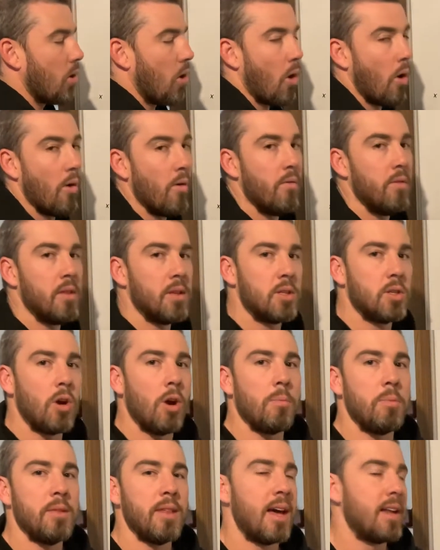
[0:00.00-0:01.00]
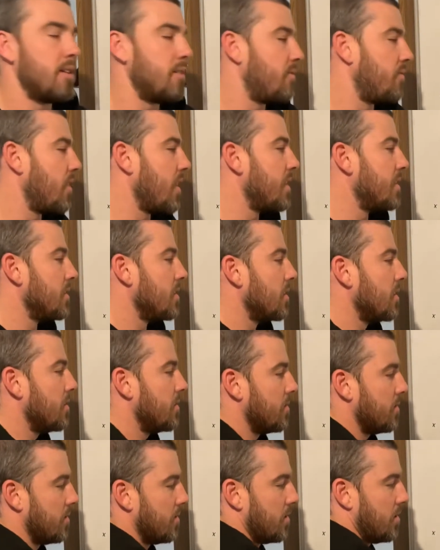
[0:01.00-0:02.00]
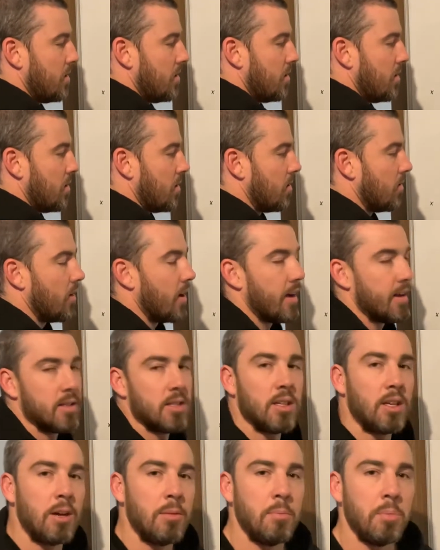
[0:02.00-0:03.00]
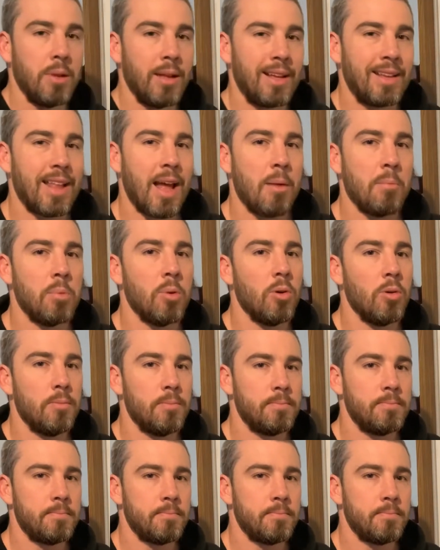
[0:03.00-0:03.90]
over the top of that defender, all right, to complete that ball.